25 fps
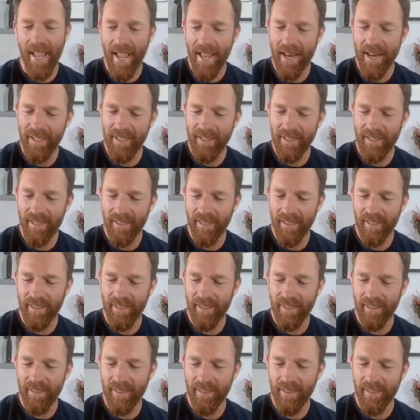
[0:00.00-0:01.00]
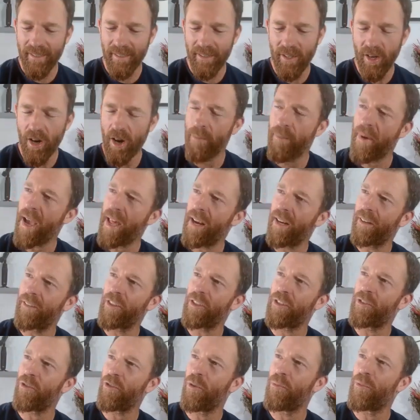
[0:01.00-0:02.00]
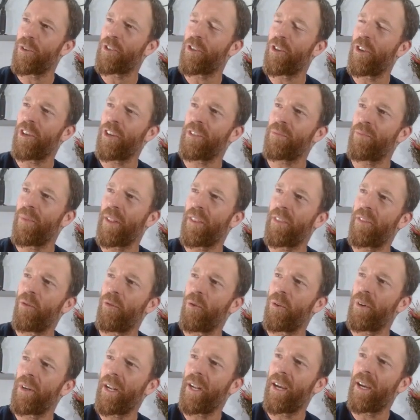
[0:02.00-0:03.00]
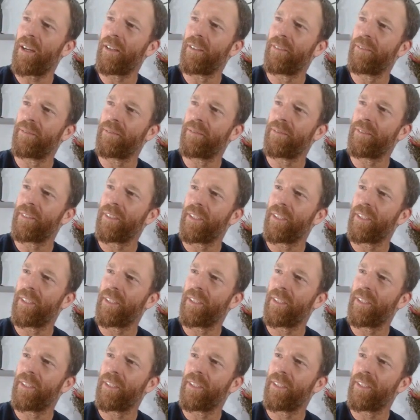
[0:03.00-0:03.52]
And, oh man, I've just almost lost my thought now.